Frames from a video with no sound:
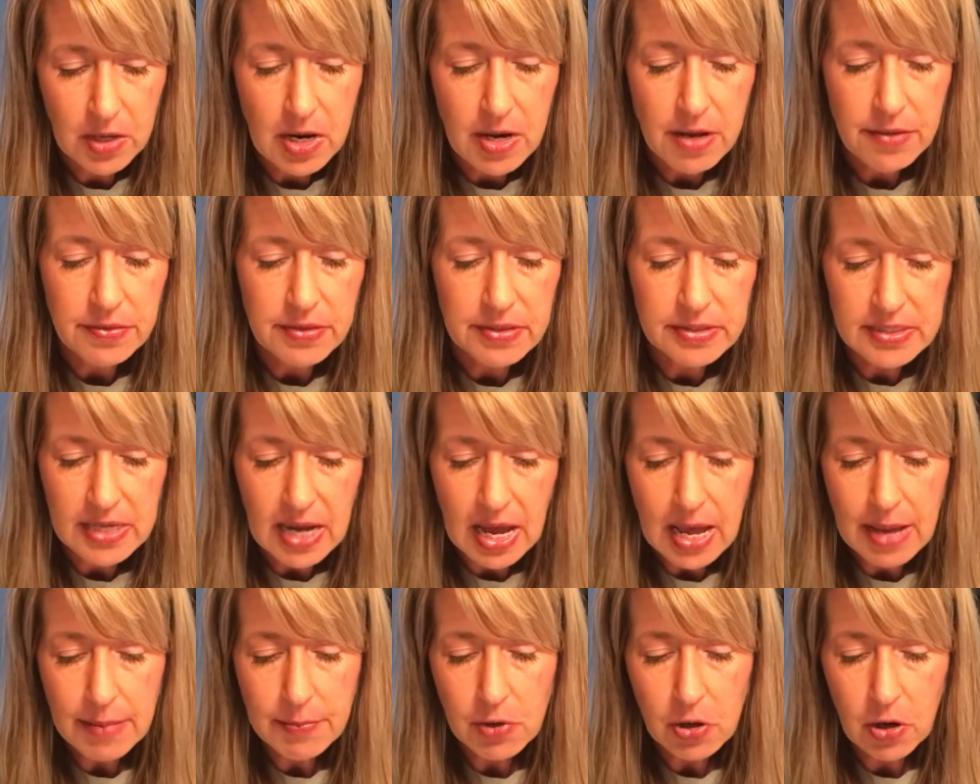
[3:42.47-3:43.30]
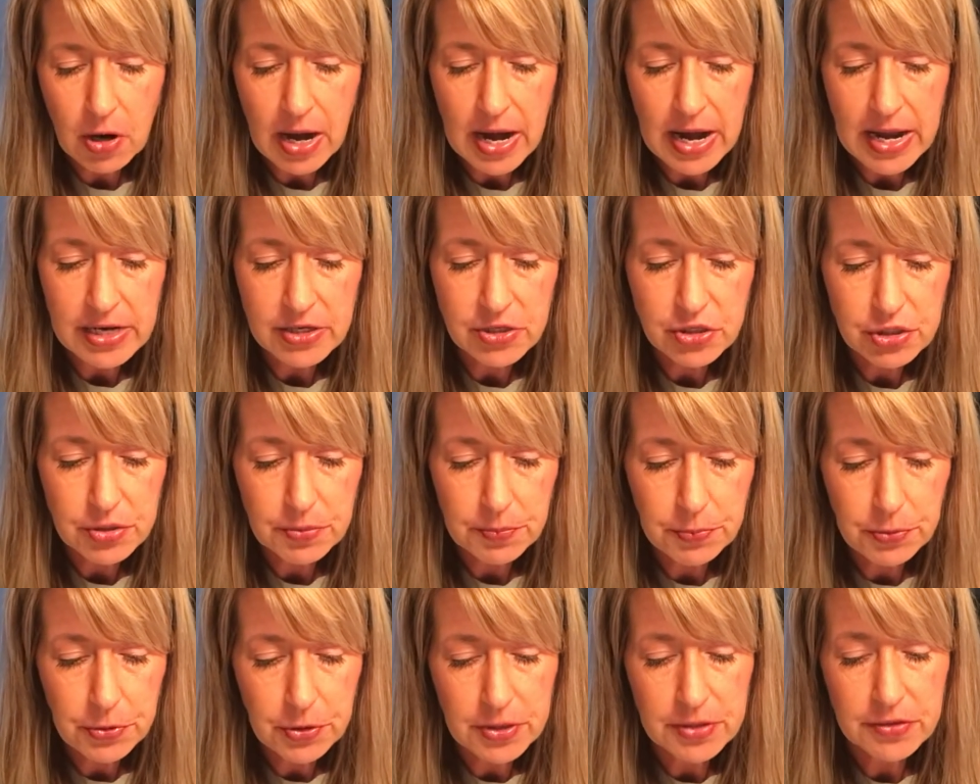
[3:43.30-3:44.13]
"The time
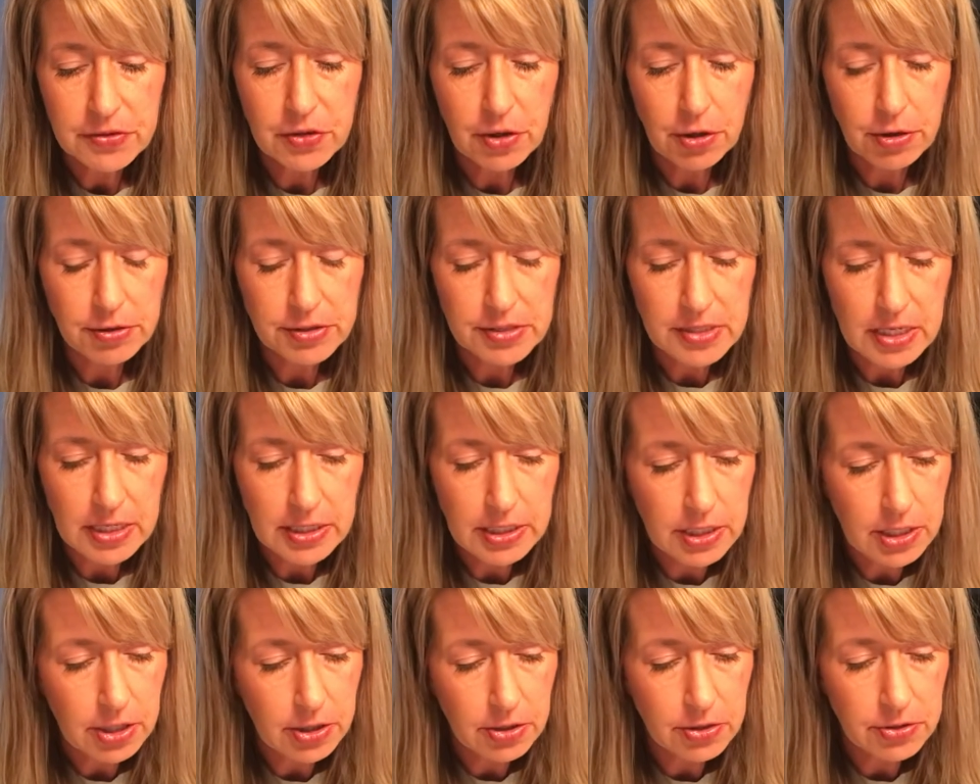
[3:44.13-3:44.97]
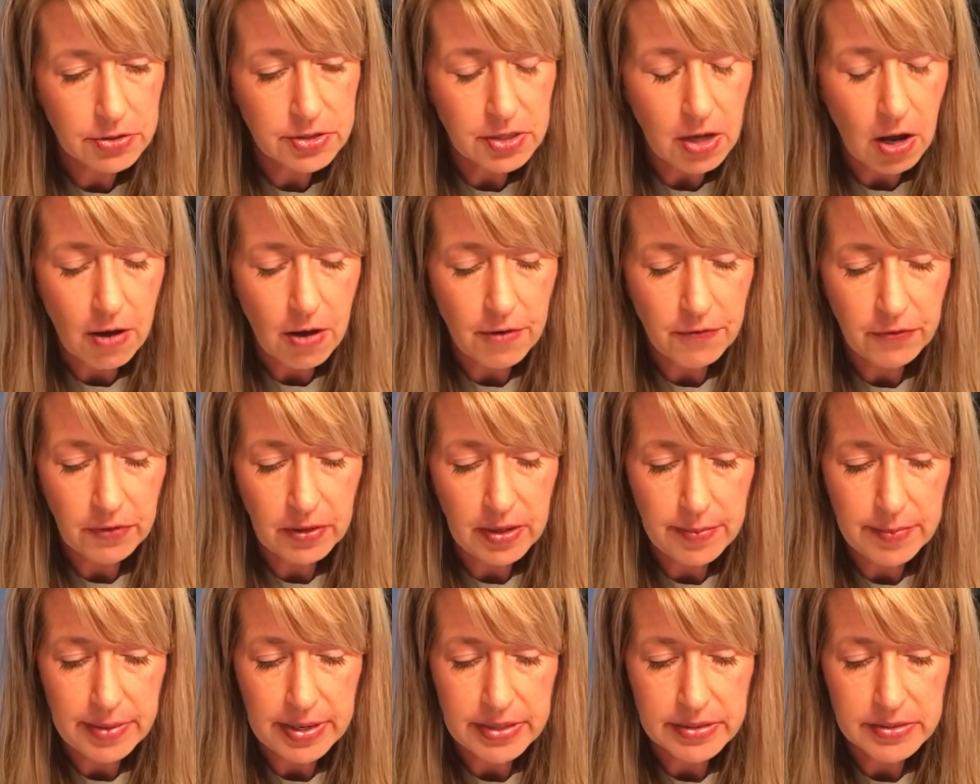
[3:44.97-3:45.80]
crash put 13 years off
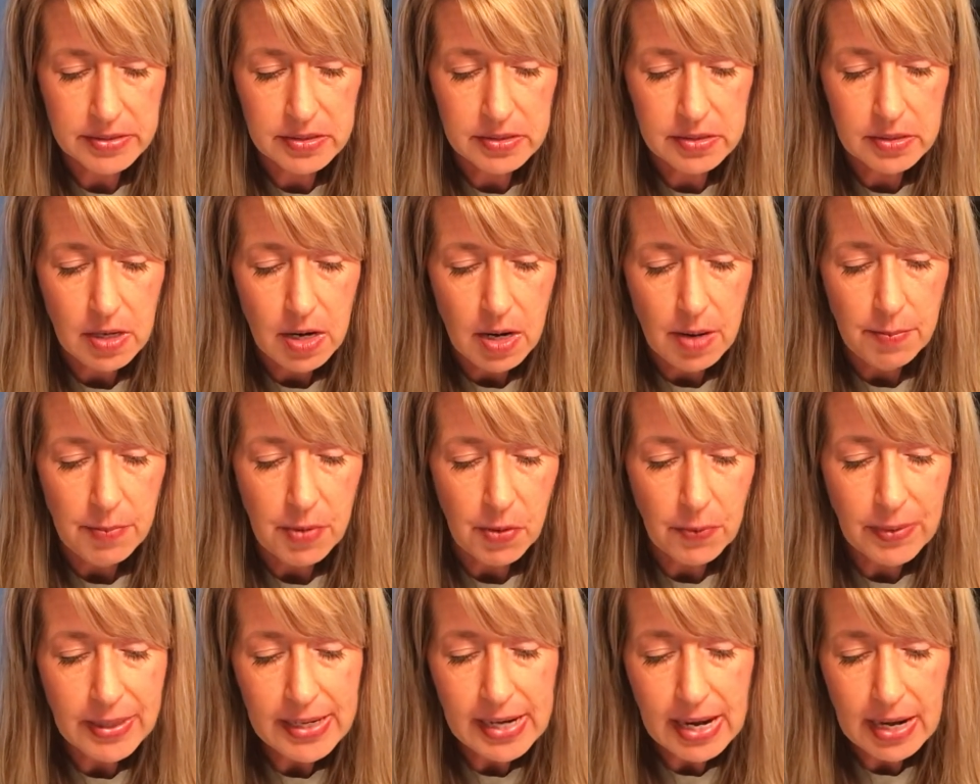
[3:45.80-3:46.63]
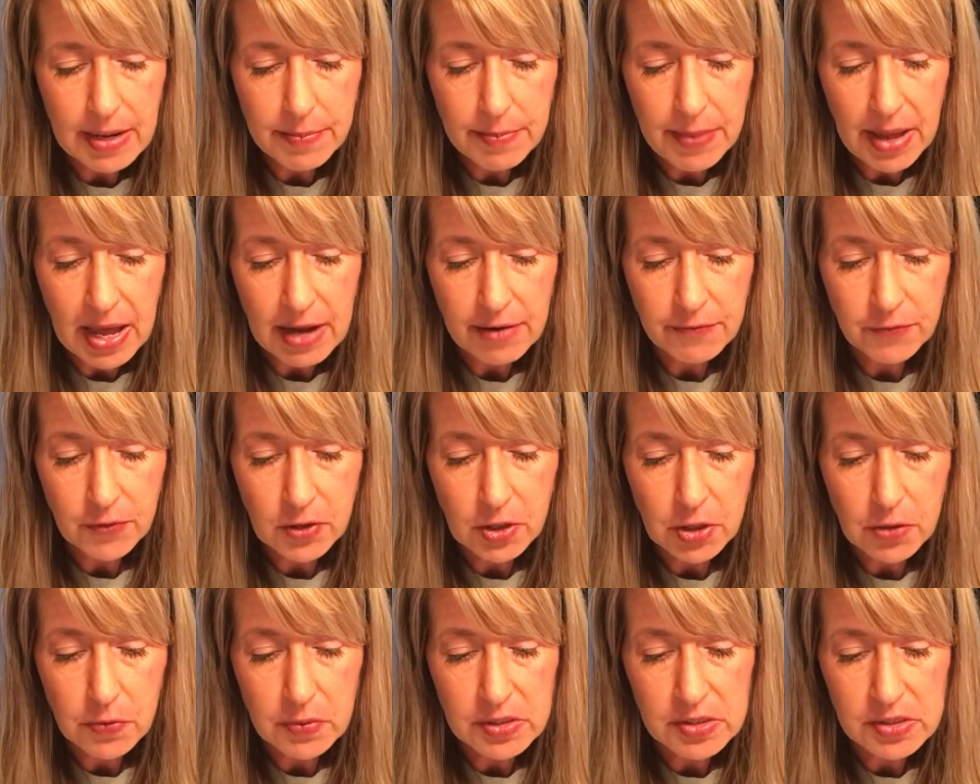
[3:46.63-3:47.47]
limits, but we came back for
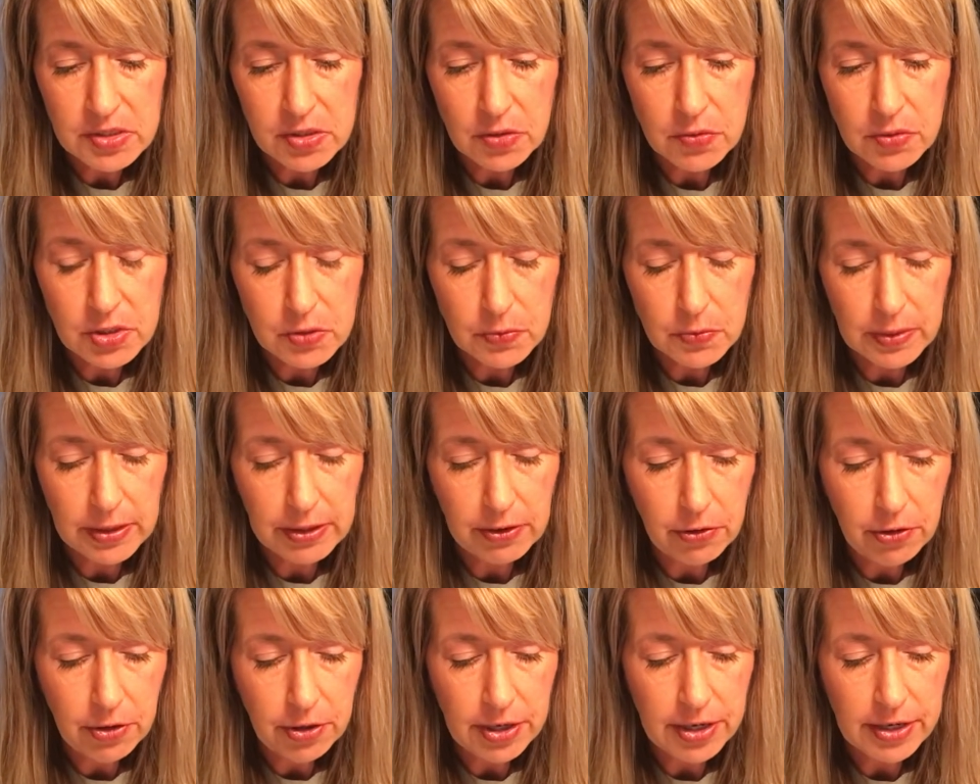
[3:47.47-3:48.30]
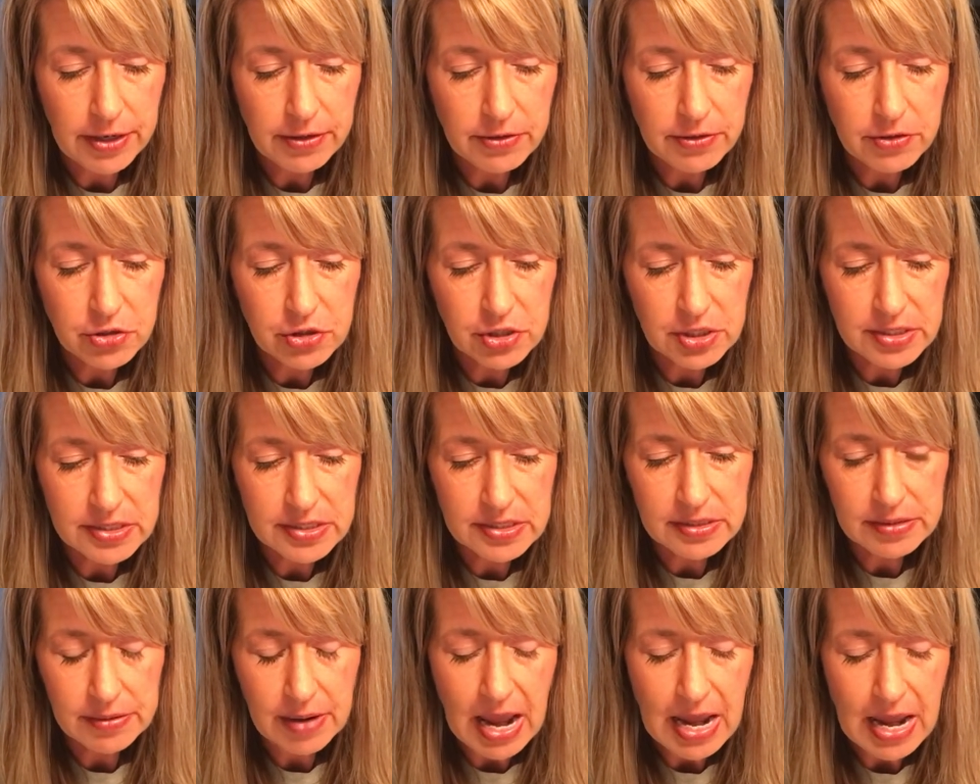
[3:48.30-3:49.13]
you as soon as we could.
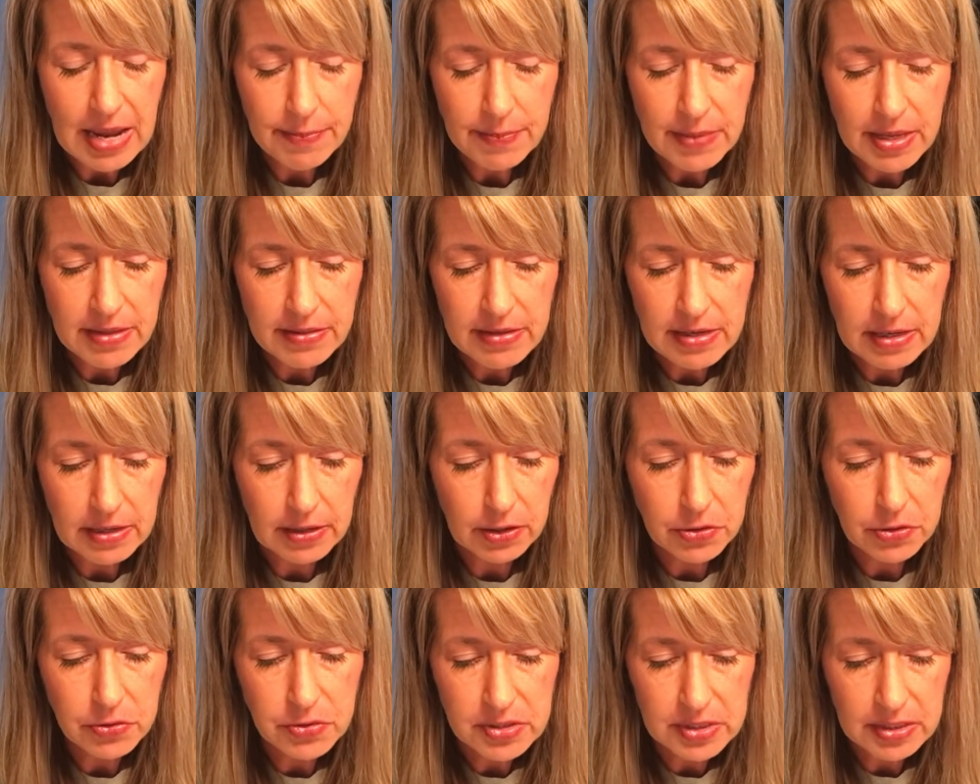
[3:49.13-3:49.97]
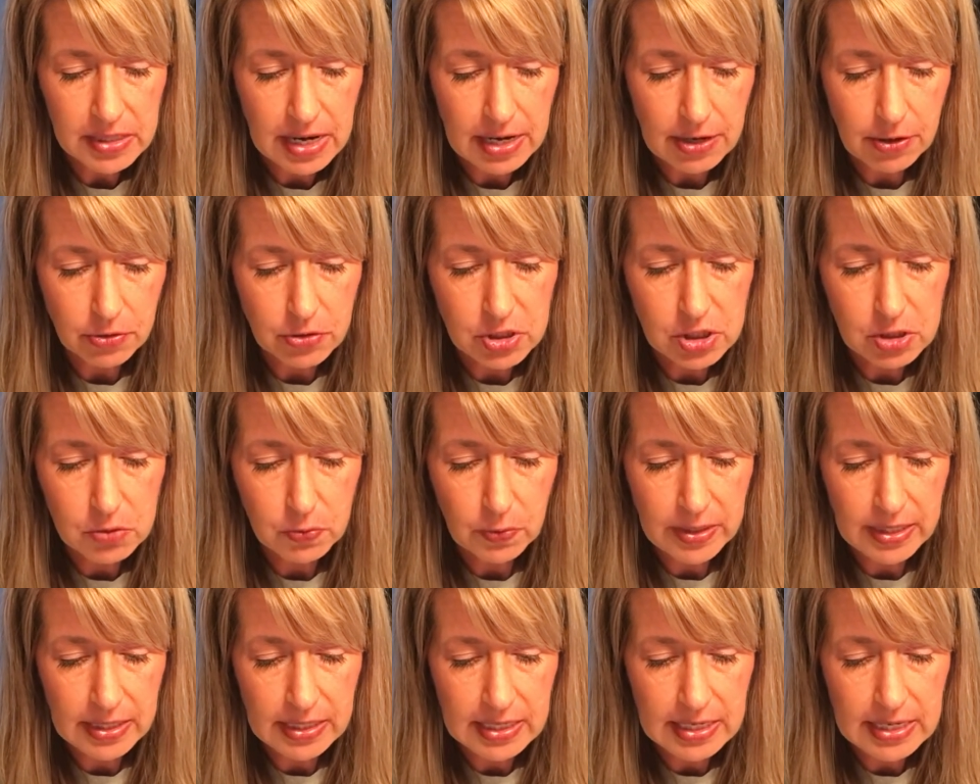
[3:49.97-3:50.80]
Just hand me the elucidator,
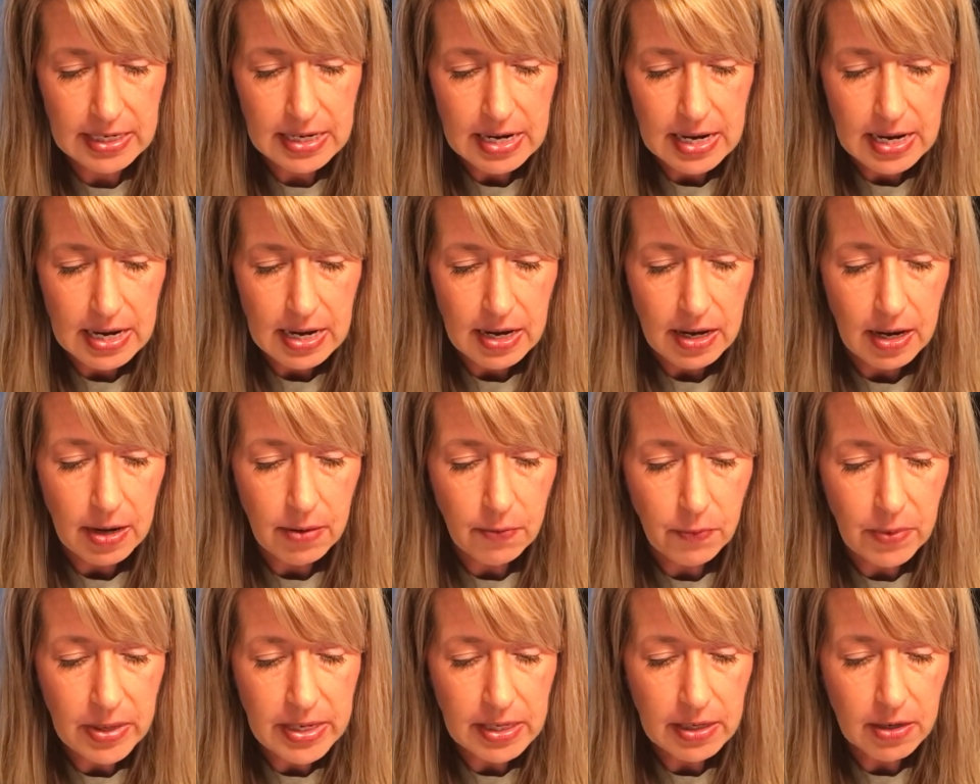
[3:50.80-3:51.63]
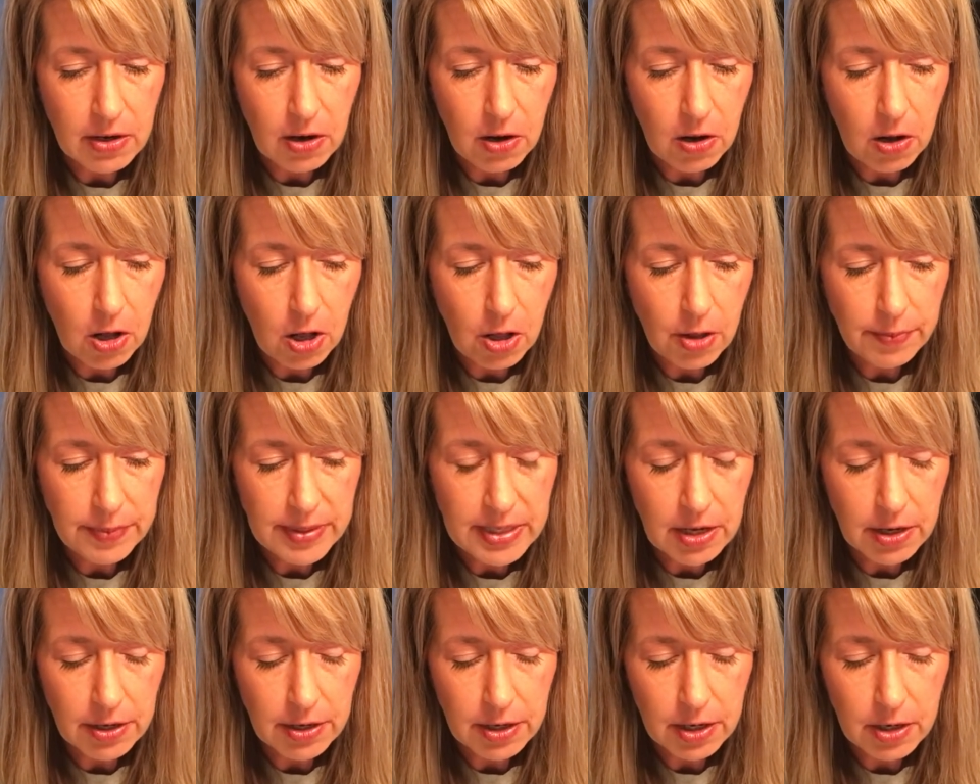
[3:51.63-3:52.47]
sweetie, and we can all be
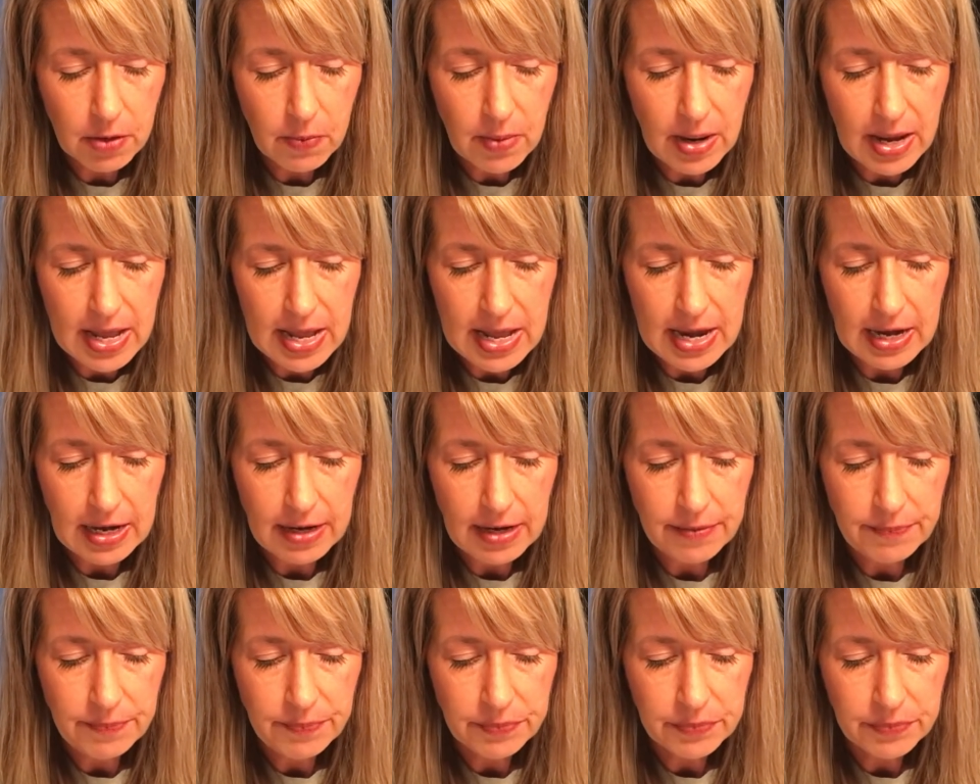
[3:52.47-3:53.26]
on our way.